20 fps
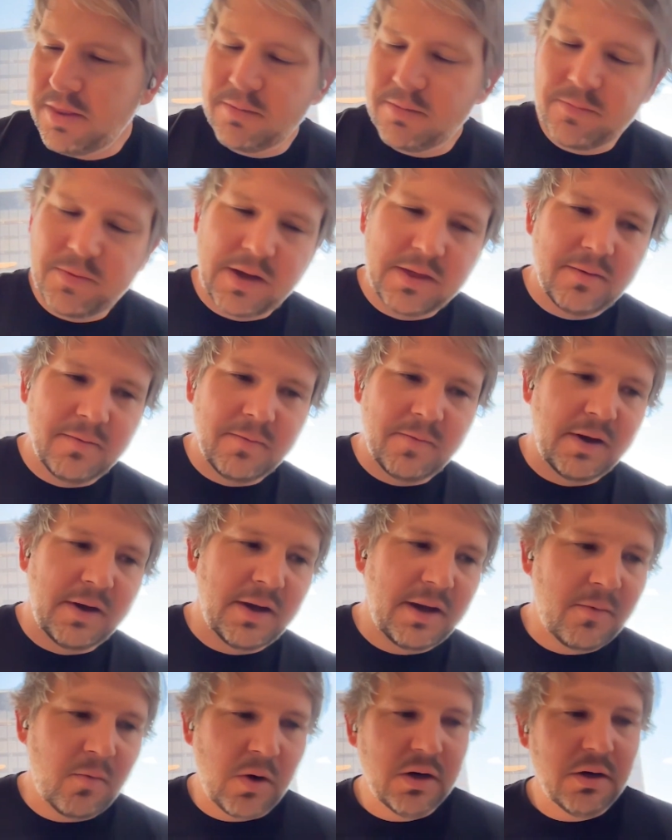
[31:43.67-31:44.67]
think, but
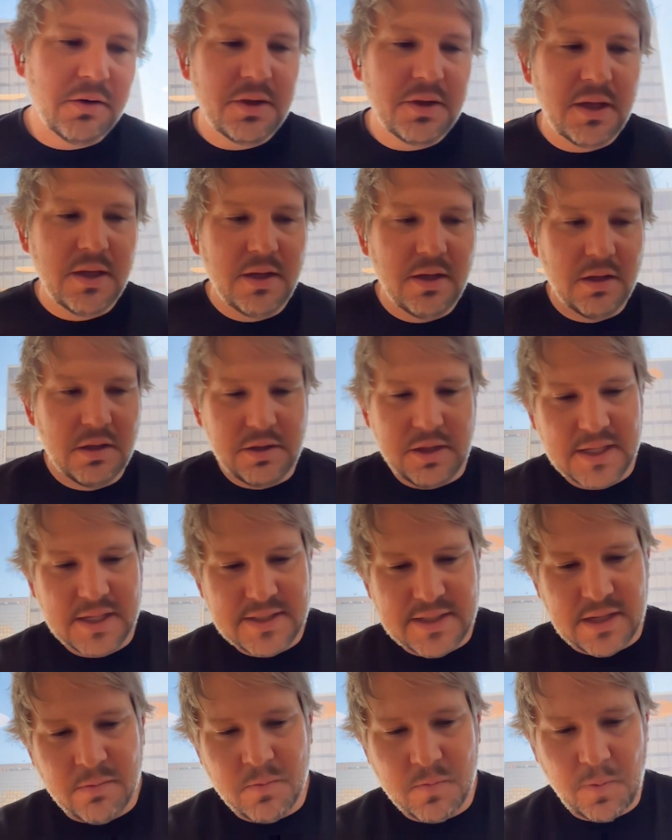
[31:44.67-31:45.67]
one of the
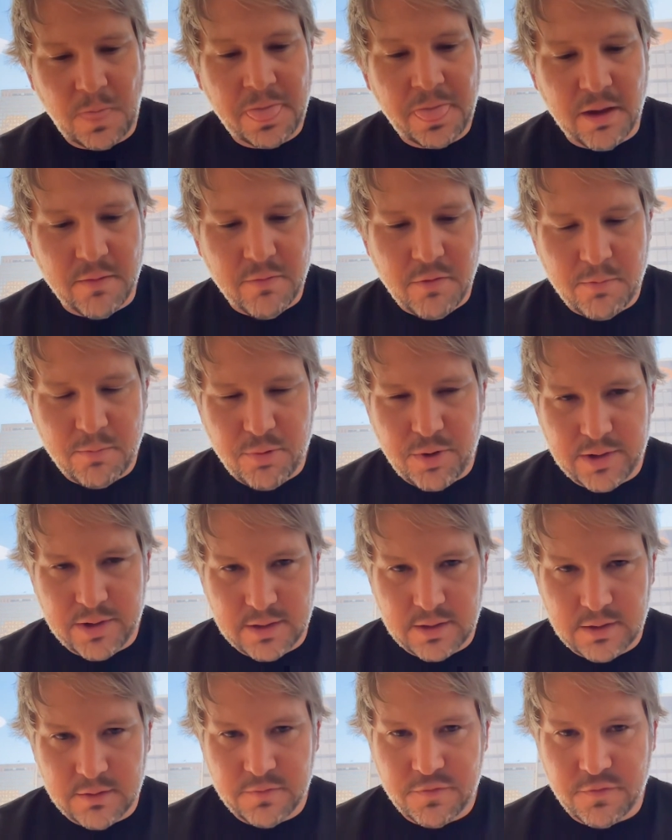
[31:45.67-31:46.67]
things that we're
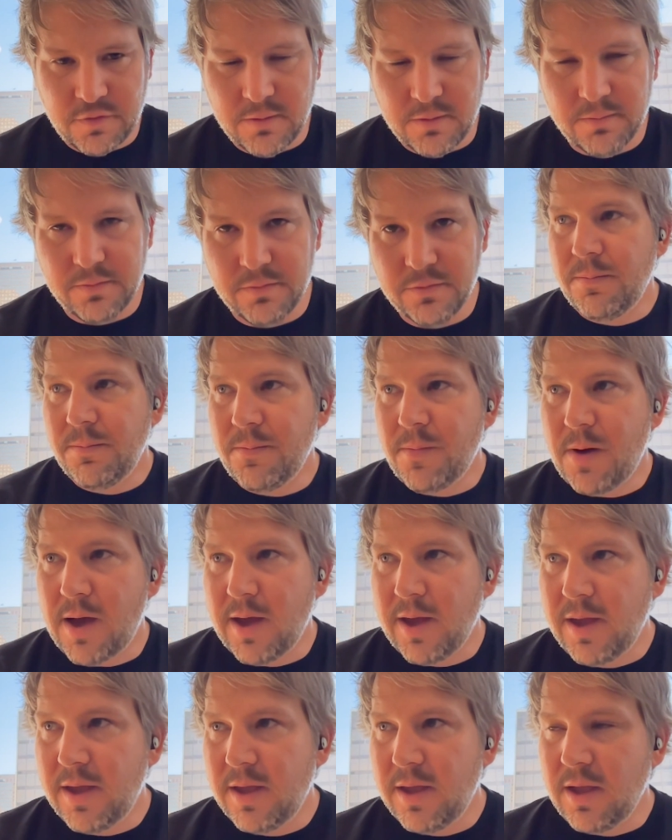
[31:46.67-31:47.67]
bringing from
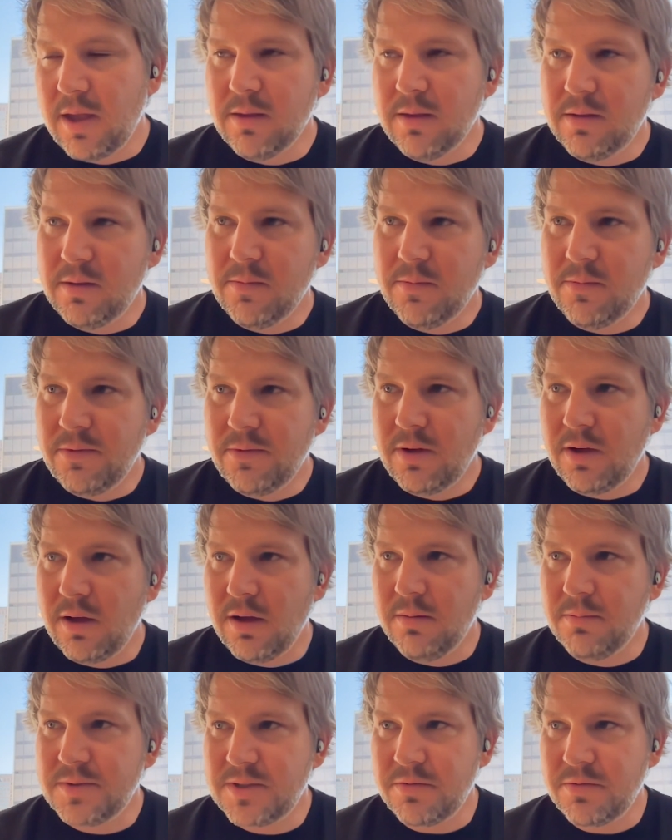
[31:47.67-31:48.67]
my and
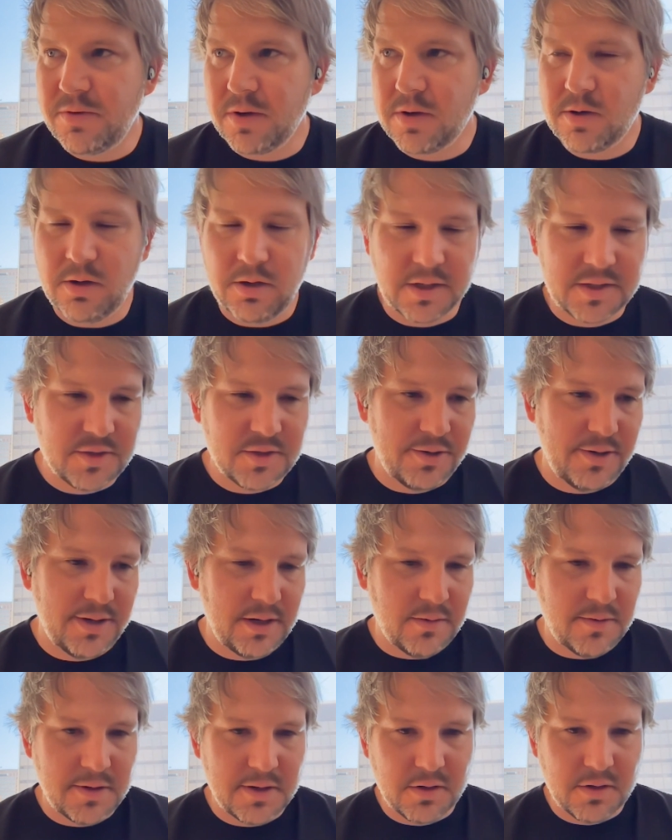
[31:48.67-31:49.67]
some of my colleagues
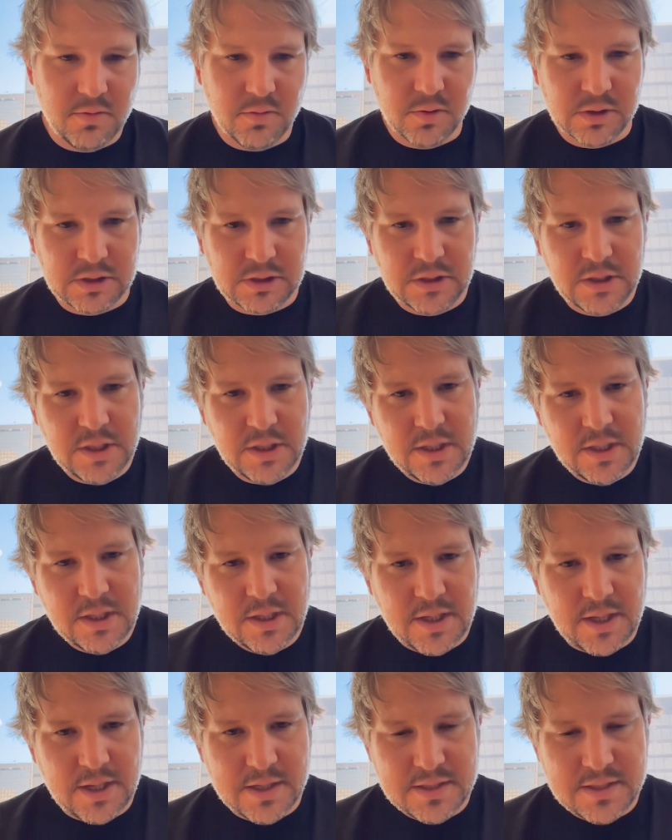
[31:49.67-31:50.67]
earlier work at Google
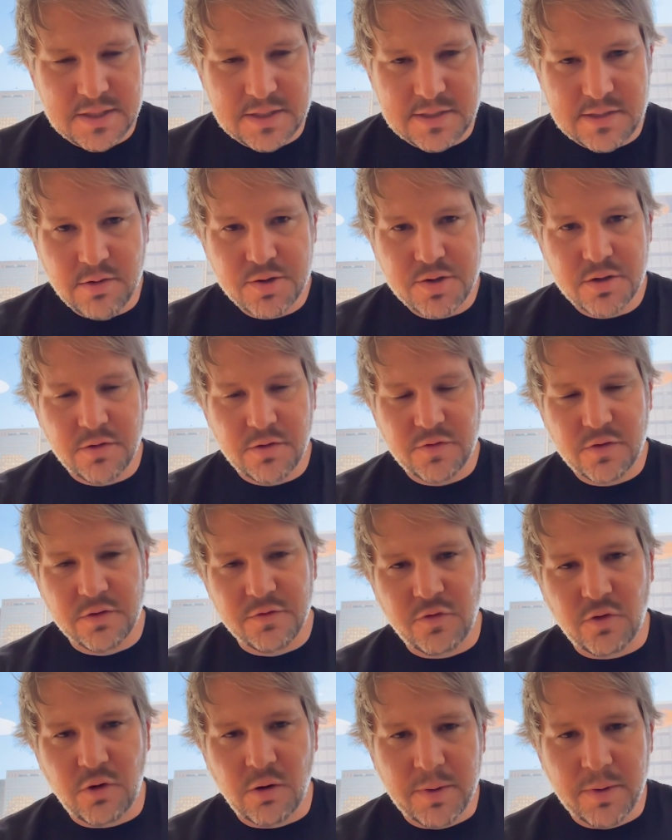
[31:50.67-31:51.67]
is this notion of
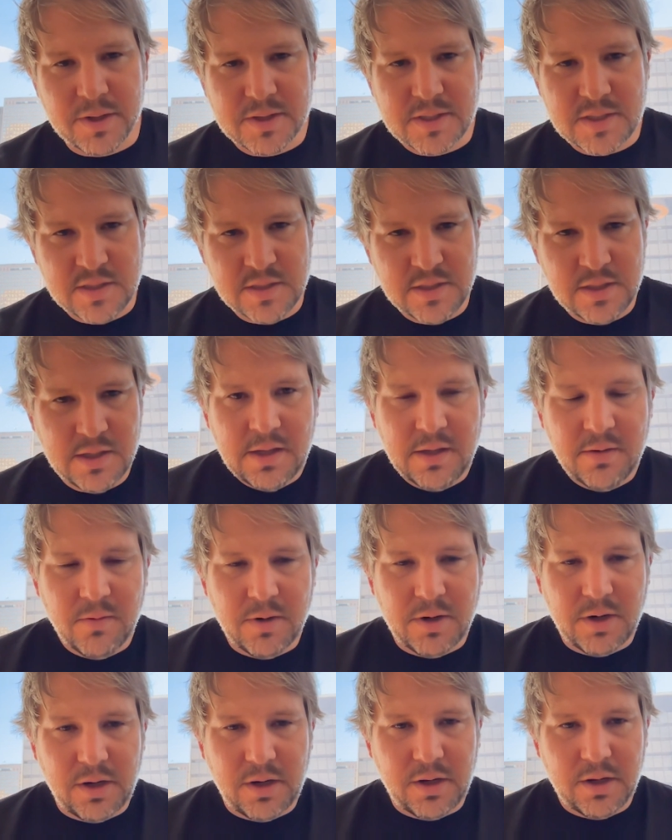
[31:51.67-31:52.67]
conformance,
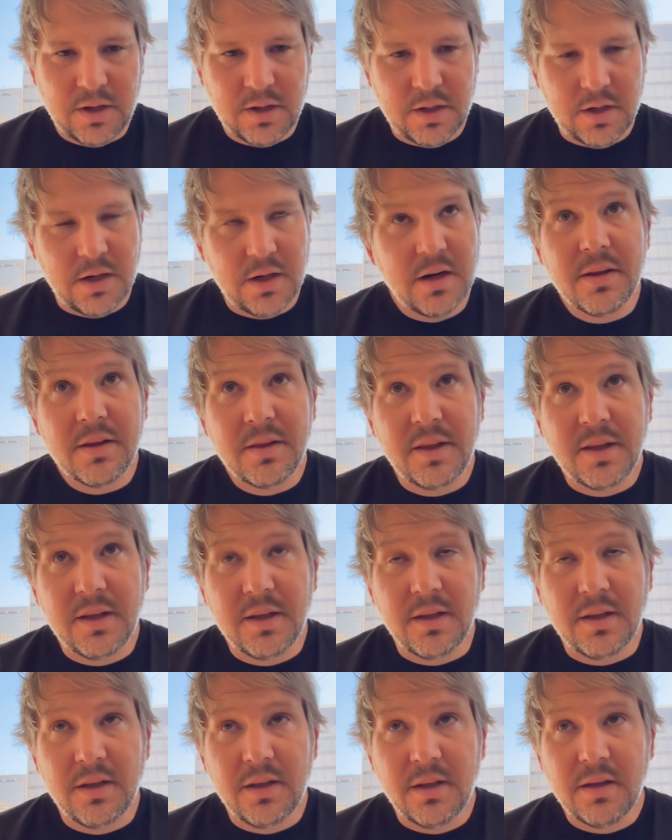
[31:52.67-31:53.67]
where
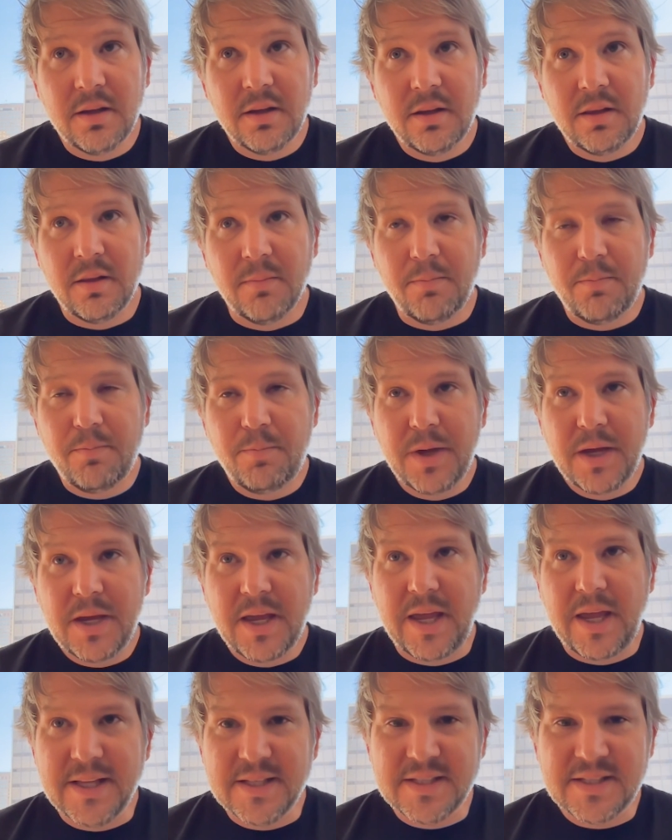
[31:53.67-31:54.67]
the big
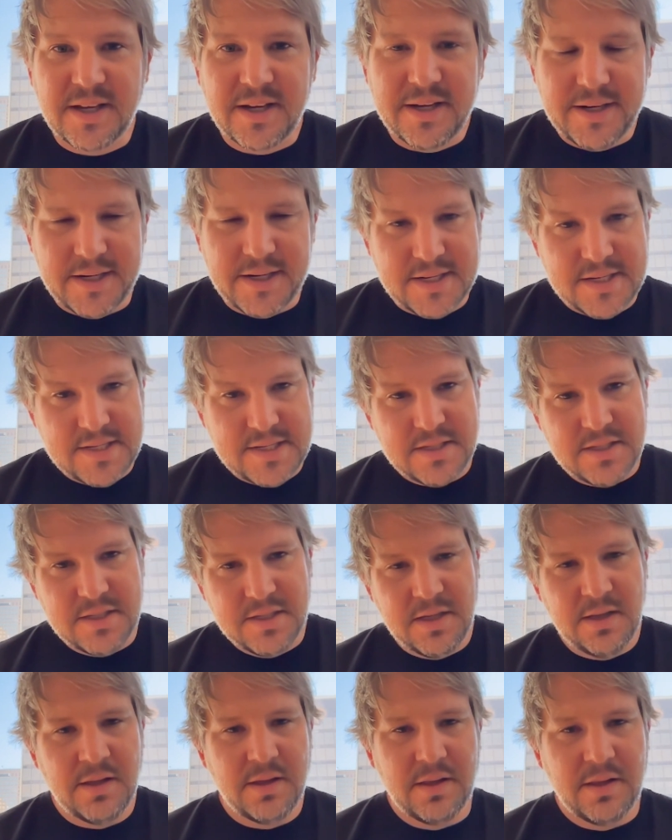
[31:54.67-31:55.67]
insight is
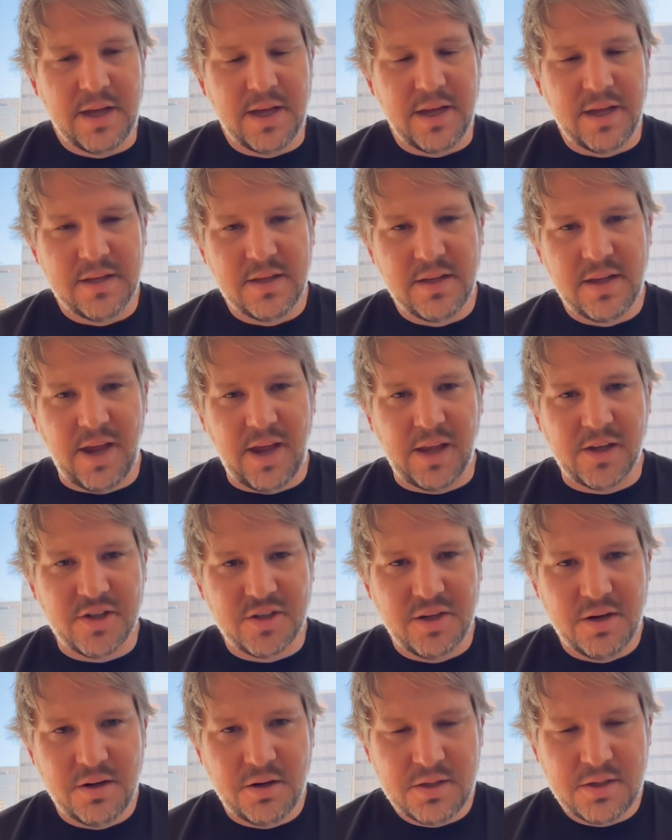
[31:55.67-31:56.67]
that
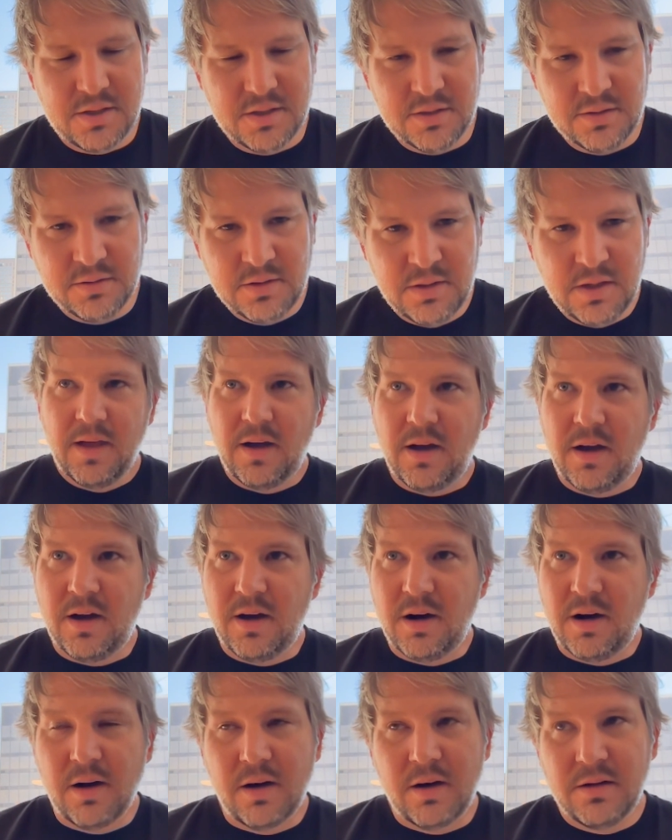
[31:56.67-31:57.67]
engineers
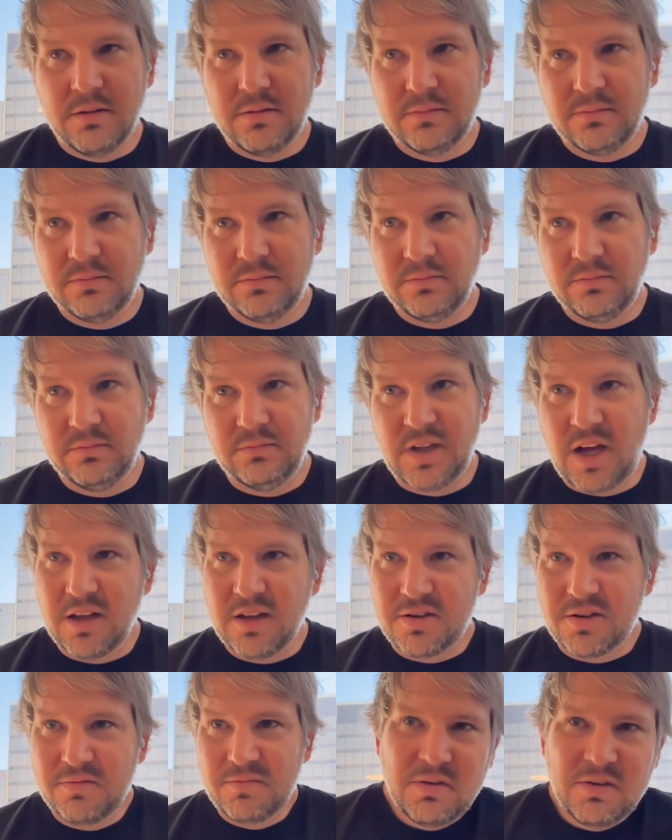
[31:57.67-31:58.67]
are
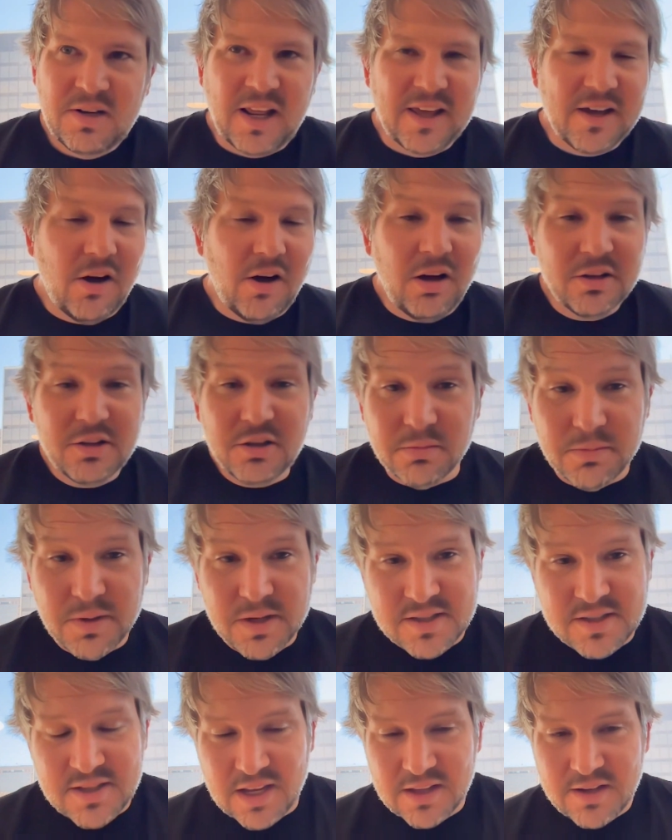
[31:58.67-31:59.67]
not, like all
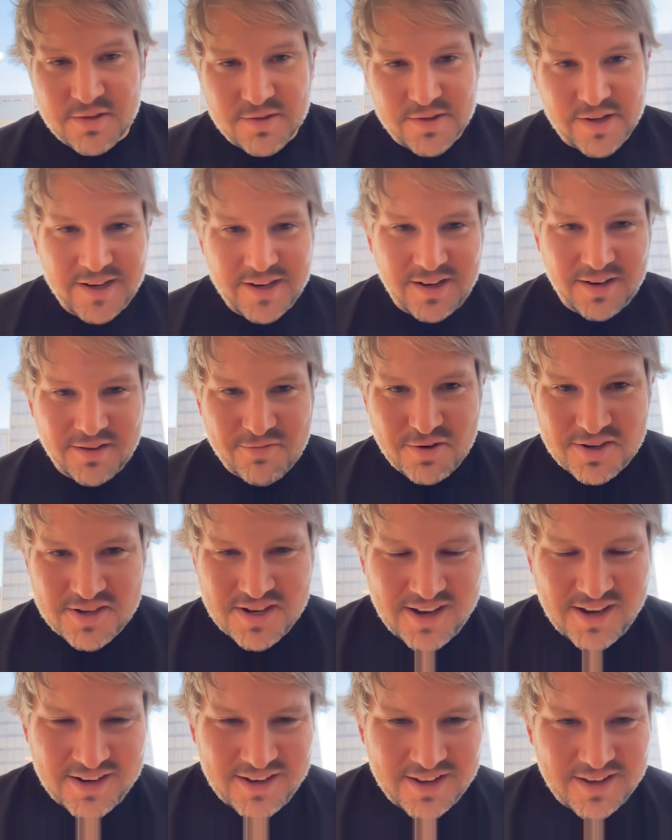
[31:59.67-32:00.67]
humans, not great at
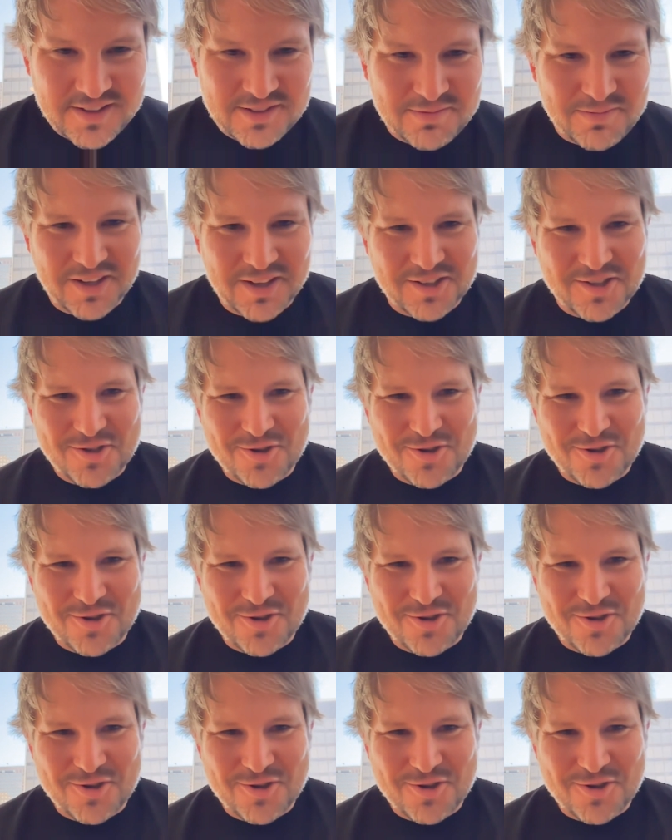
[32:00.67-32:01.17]
retaining some like